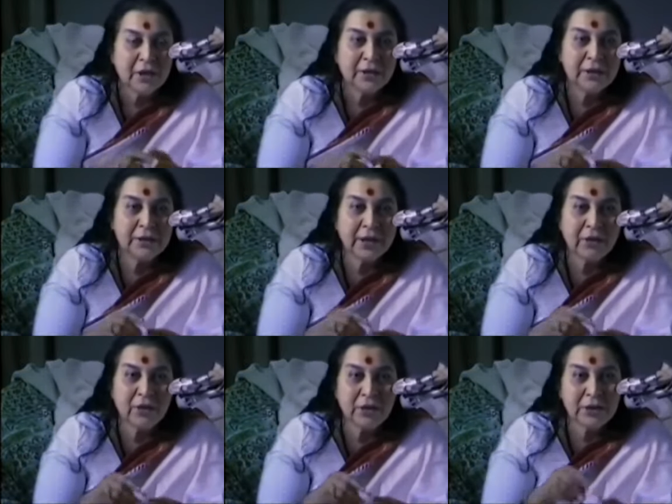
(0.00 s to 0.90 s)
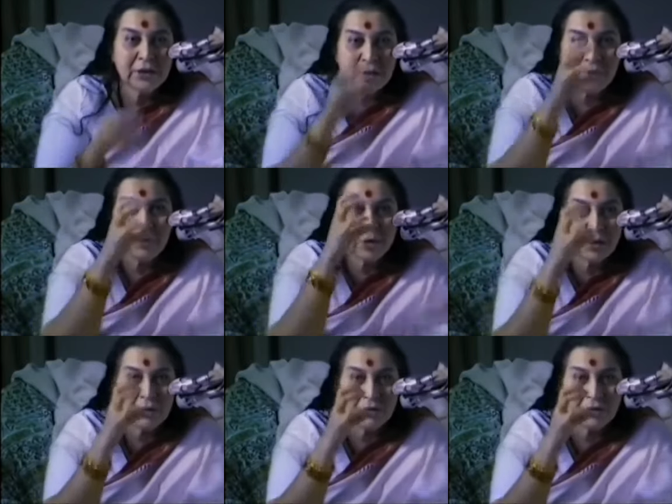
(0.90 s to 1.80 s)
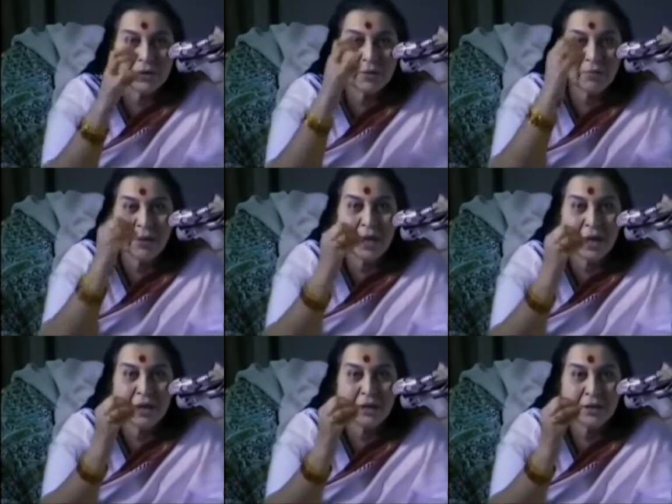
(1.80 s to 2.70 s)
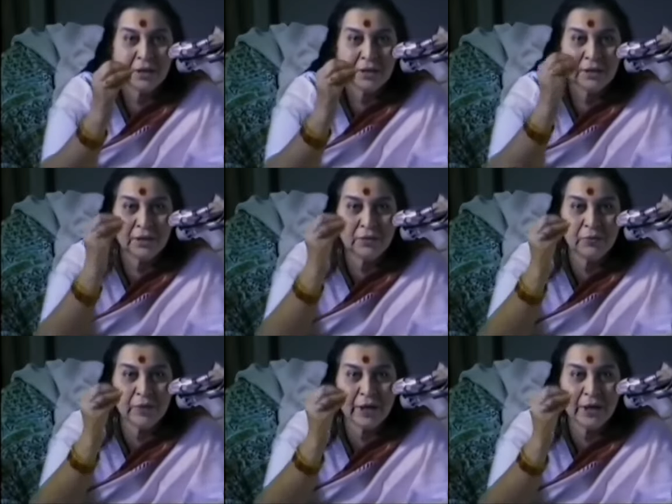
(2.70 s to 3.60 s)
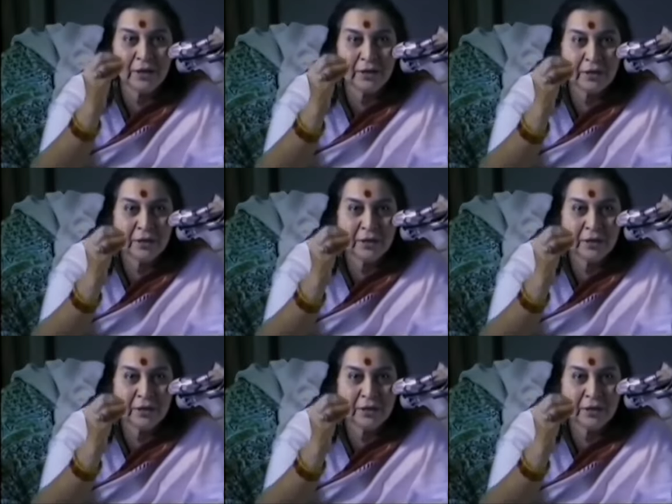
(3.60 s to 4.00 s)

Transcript: that psychologists have brought out, some are schizophrenic,